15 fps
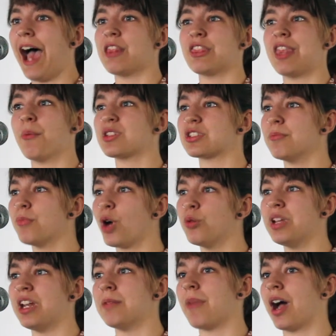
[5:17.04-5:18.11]
There was a
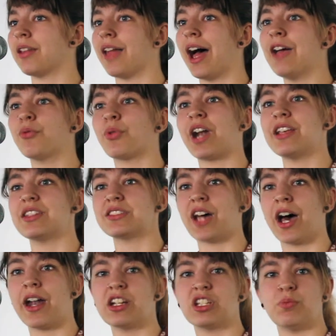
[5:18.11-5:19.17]
moment in my life when I
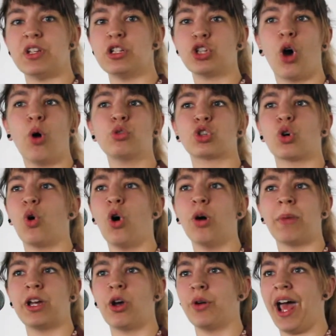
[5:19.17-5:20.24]
started to be told to haunt
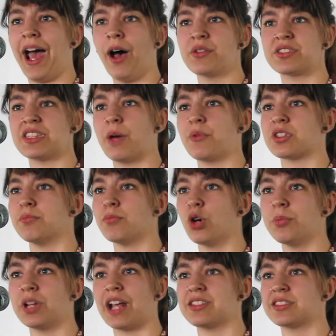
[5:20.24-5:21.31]
my own house, and there was a
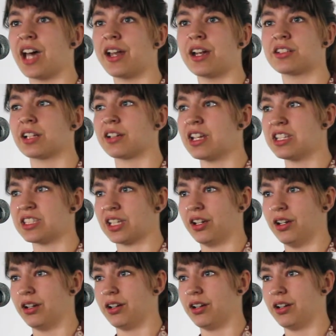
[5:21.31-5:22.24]
moment I started to listen.